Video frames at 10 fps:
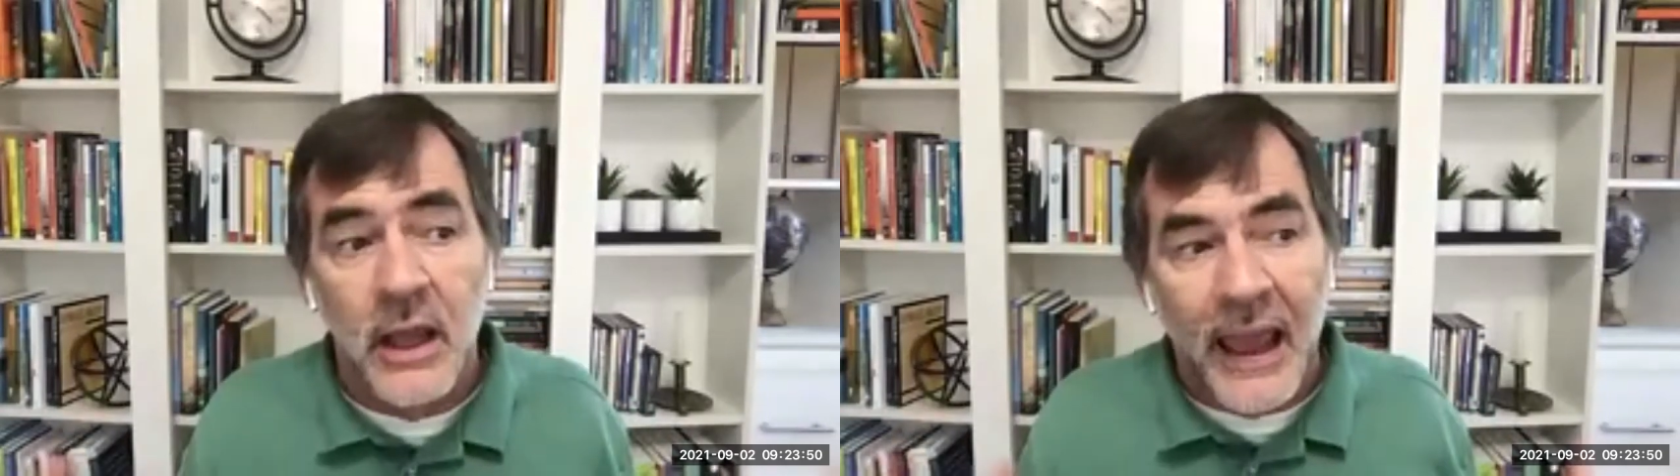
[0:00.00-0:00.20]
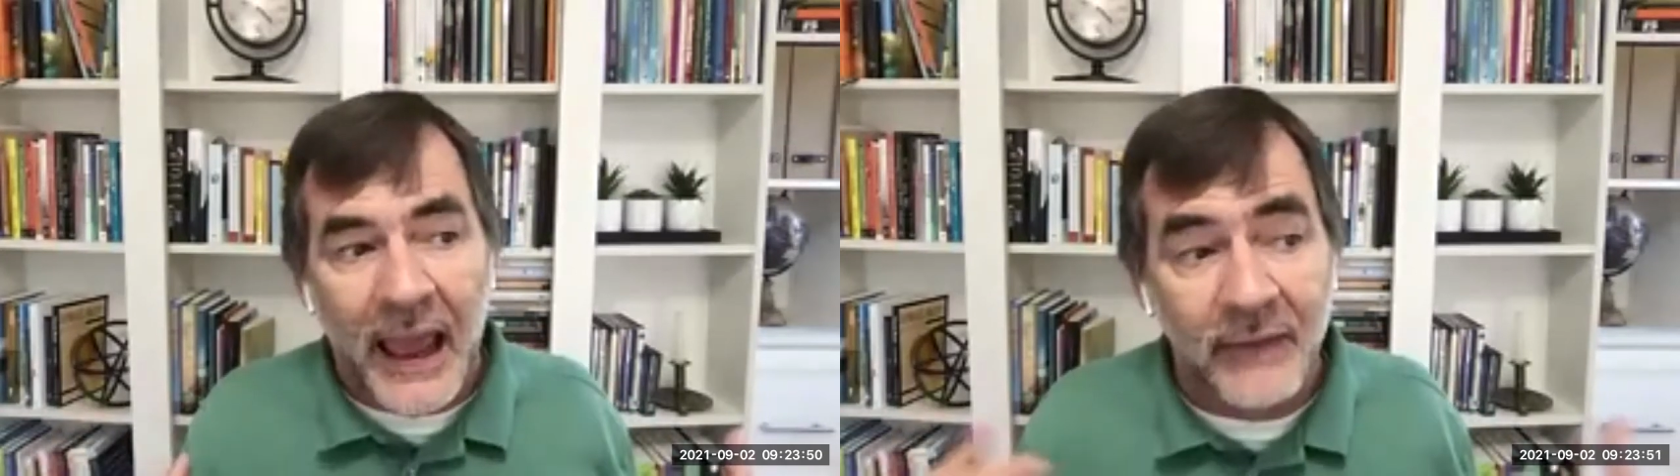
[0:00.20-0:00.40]

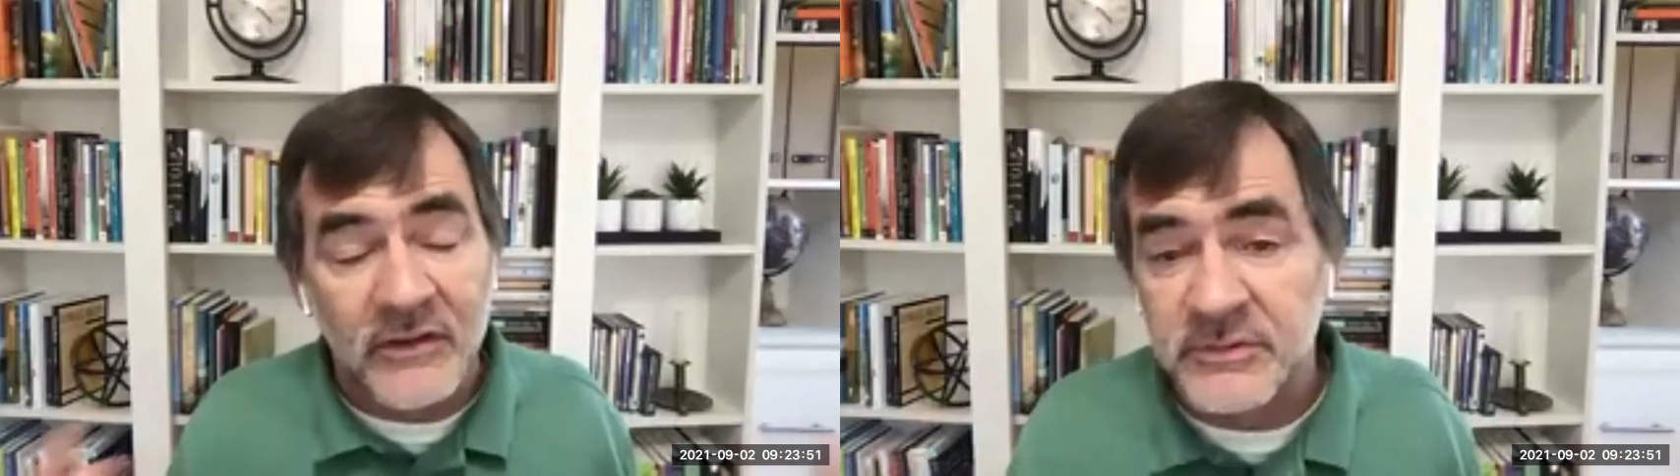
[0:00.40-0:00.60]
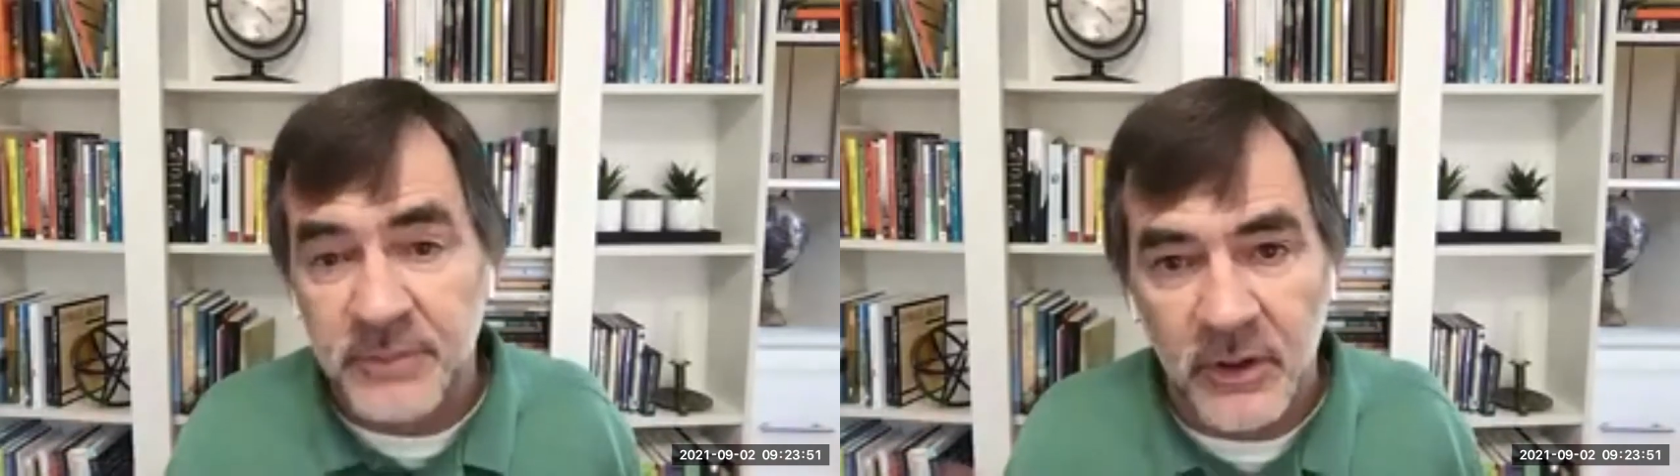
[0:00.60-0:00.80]
have
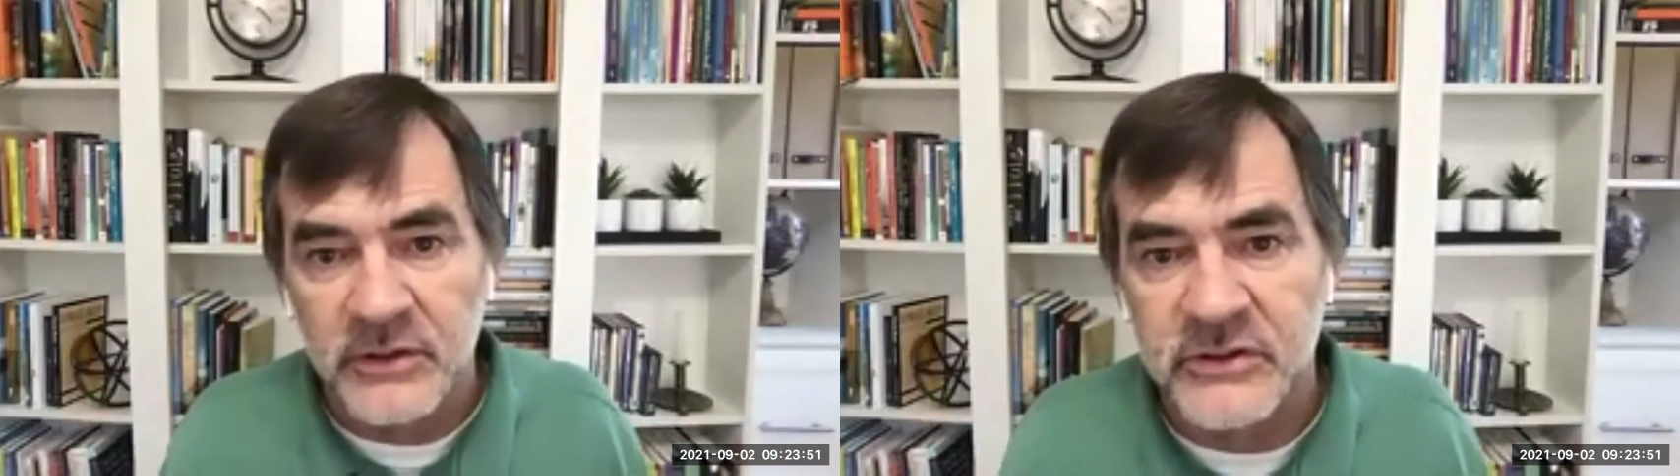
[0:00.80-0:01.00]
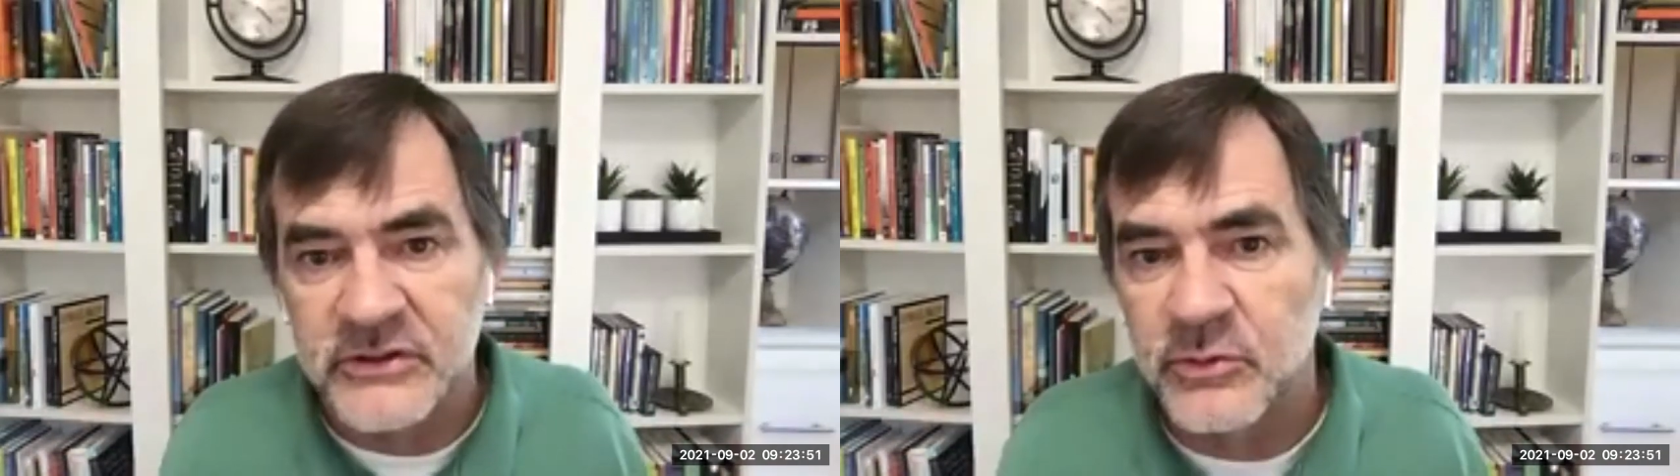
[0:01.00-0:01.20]

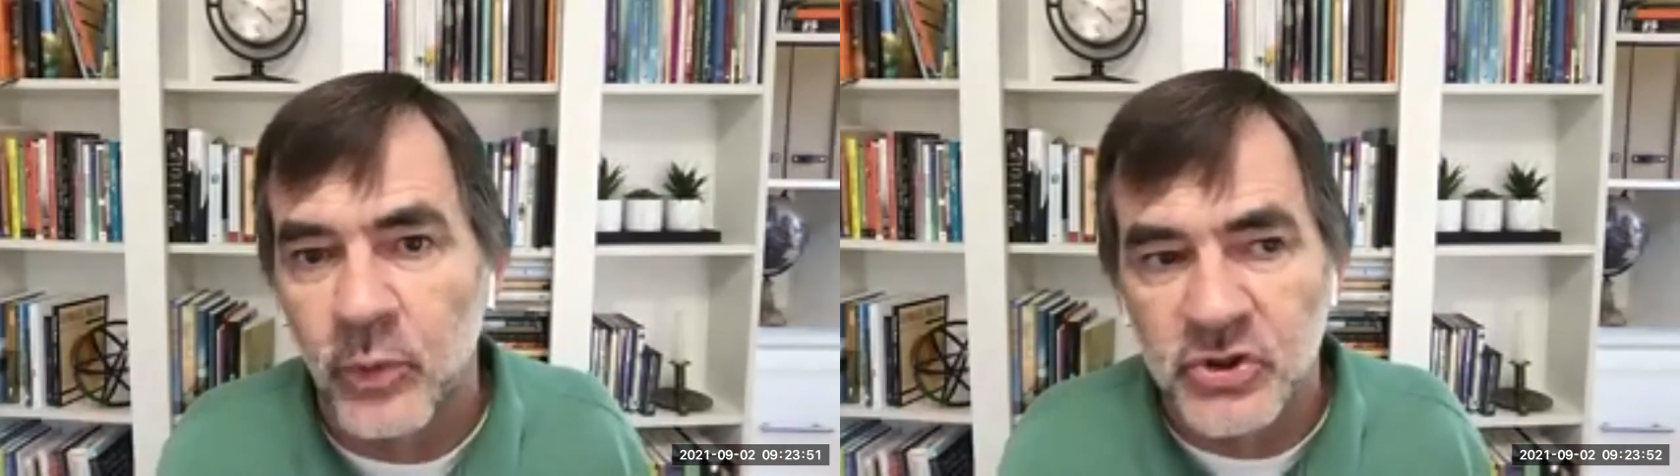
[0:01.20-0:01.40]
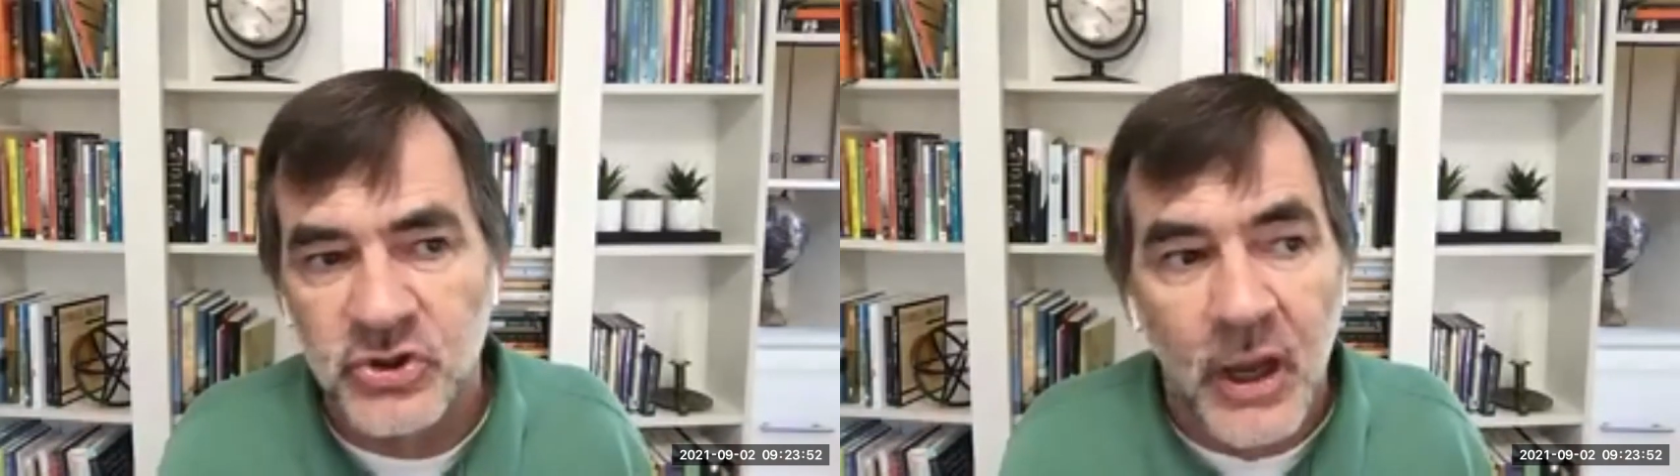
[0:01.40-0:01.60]
experiences in
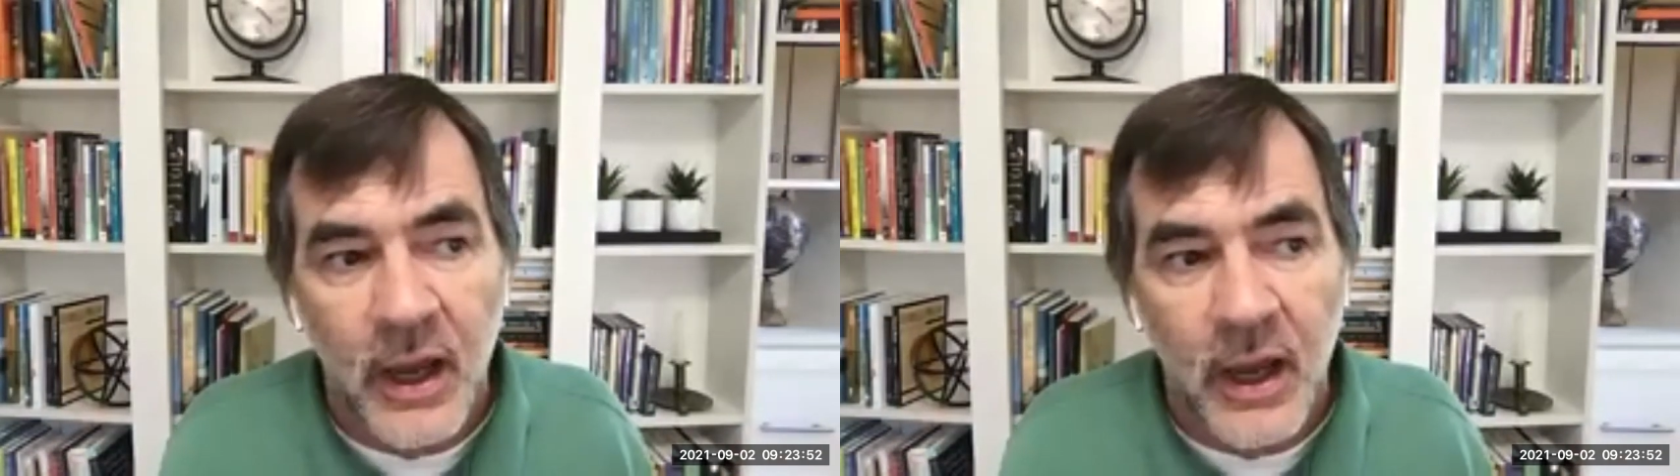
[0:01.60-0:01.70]
which